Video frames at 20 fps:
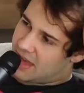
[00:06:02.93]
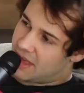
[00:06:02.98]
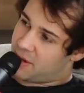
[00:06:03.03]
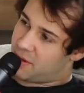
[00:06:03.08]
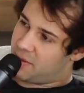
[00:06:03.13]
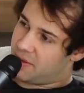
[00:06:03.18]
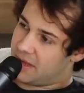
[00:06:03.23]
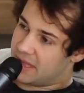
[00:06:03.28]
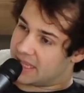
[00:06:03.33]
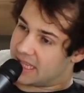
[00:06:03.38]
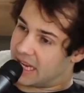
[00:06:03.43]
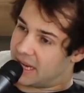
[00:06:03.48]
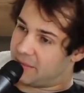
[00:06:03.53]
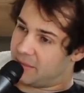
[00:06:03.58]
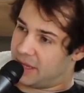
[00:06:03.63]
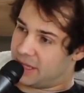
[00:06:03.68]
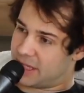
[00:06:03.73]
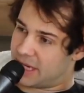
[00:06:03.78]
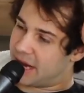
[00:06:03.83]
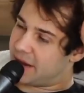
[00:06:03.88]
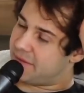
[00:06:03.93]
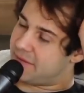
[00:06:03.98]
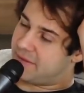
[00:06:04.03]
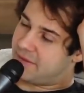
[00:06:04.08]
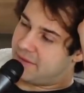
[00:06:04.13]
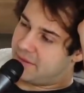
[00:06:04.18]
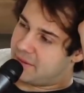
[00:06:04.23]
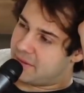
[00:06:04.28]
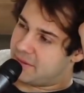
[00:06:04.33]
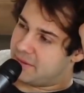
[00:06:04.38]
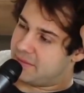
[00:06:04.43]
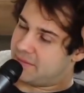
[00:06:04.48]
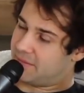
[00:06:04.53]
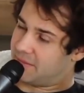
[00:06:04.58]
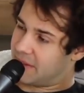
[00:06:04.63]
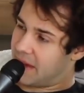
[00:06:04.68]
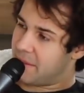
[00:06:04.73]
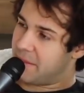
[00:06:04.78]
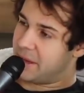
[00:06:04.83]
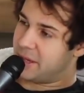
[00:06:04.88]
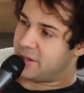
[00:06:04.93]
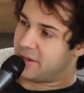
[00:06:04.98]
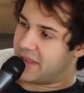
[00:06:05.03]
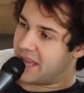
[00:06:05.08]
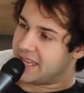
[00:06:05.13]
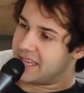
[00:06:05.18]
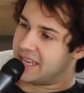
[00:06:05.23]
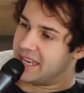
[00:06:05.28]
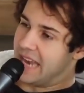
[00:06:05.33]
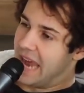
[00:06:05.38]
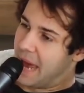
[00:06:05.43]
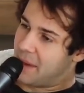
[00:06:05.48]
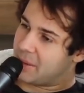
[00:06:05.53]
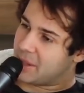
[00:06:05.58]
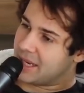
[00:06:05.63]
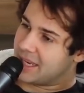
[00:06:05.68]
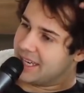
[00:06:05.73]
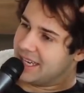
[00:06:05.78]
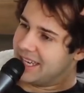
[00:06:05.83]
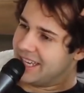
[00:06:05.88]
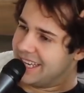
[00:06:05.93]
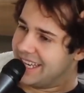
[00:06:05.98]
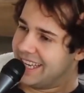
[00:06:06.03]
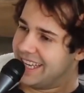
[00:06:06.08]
Yeah, they were really excited to meet Jeff. I made sure that didn't happen.